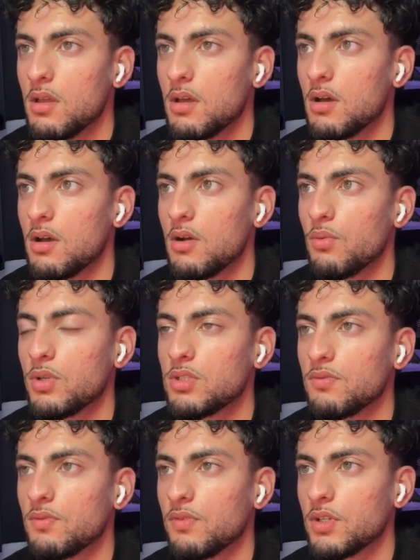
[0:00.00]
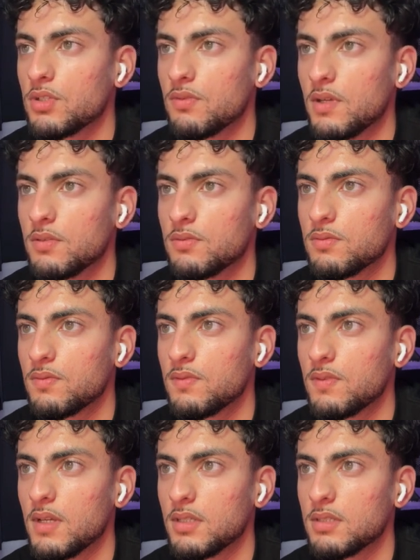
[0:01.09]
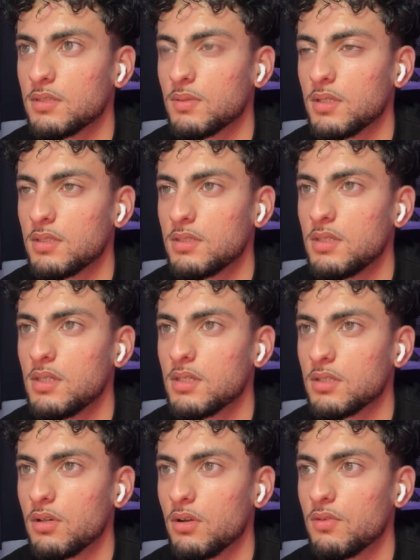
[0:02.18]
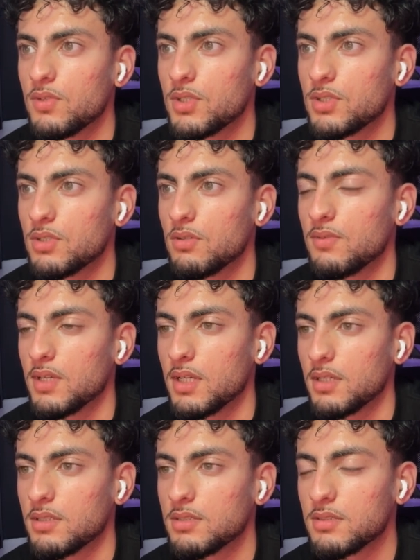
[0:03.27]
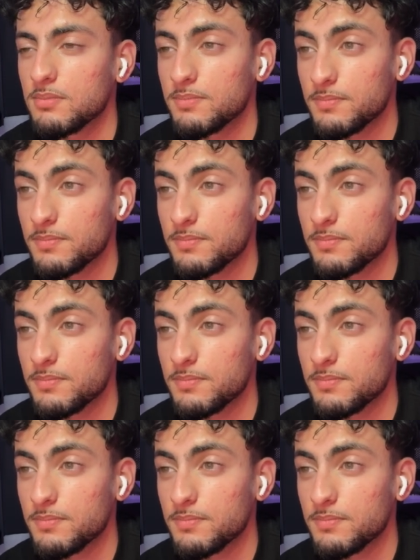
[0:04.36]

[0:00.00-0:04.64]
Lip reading: Which of the function of f of x is where c as a coefficient of x?